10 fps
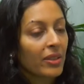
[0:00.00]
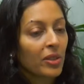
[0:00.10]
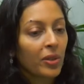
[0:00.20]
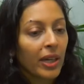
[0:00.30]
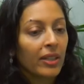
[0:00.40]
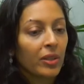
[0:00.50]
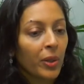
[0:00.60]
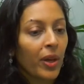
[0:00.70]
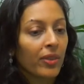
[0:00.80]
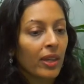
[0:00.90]
That's great.
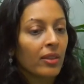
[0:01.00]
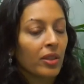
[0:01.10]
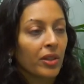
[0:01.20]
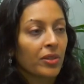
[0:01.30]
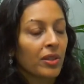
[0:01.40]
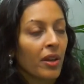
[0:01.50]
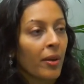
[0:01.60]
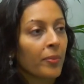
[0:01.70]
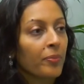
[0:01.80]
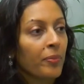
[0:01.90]
I think there's
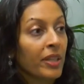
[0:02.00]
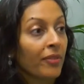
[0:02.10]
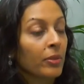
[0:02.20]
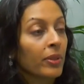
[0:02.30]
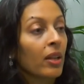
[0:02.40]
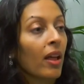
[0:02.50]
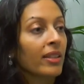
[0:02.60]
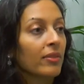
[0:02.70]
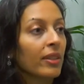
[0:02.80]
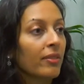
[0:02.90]
definitely been
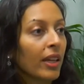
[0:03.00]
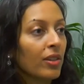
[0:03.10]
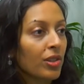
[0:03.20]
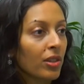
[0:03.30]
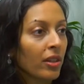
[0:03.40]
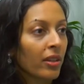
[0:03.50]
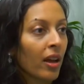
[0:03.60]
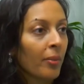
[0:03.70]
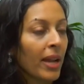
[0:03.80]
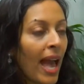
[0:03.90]
lots of innovation,
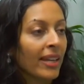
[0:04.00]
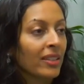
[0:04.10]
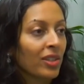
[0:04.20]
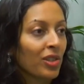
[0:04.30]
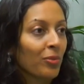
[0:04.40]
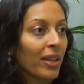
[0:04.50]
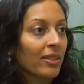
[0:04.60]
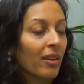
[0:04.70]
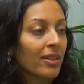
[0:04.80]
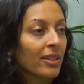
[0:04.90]
and adding tissue
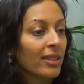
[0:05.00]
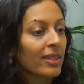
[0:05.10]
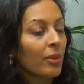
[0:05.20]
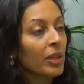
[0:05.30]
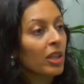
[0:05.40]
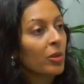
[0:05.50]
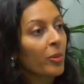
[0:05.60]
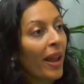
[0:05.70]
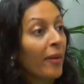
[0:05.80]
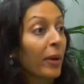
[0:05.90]
makes a lot of sense. Tell me a
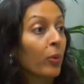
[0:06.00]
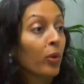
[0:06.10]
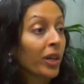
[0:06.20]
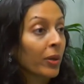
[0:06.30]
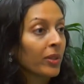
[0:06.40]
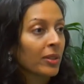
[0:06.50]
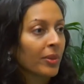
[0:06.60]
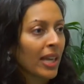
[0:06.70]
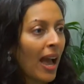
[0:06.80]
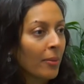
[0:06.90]
little bit about working with some
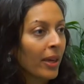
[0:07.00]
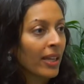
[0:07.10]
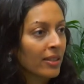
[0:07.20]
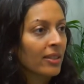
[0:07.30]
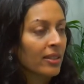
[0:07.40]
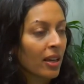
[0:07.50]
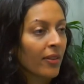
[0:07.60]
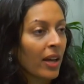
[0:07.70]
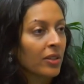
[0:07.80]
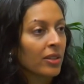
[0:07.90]
of the eye banks and
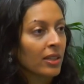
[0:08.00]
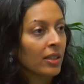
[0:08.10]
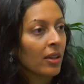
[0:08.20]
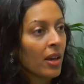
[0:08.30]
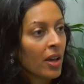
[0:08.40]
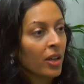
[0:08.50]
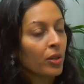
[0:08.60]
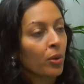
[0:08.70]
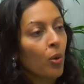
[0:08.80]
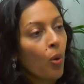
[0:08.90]
stuff. How do you see,
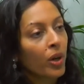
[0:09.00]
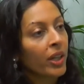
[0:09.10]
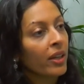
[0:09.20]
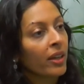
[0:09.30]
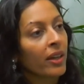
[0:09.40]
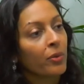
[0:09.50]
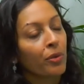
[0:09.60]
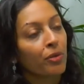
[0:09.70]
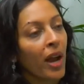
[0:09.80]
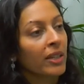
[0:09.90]
cornea and
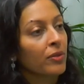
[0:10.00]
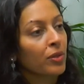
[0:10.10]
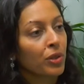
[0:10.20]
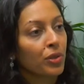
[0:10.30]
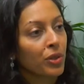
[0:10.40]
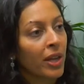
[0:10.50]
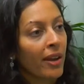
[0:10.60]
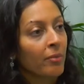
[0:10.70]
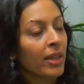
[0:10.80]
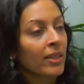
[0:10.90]
refractive surgery
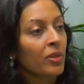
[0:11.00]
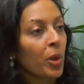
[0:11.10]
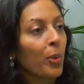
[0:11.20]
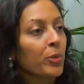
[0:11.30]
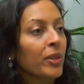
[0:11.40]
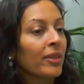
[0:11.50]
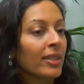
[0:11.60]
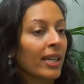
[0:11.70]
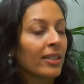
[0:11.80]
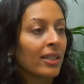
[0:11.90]
kind of mixing? There's always been
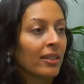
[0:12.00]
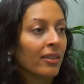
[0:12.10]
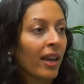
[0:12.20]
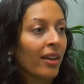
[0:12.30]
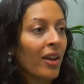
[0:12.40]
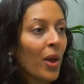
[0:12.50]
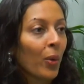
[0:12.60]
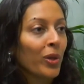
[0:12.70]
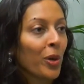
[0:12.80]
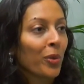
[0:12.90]
this idea that
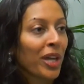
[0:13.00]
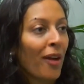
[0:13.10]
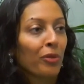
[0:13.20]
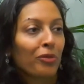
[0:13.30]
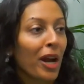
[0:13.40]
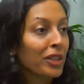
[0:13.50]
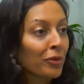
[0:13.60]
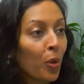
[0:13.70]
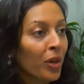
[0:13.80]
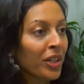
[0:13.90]
we don't really have
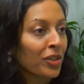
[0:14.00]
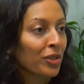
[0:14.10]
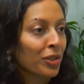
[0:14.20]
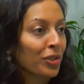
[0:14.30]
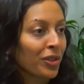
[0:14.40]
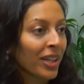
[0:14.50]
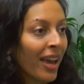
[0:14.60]
refractive cornea surgery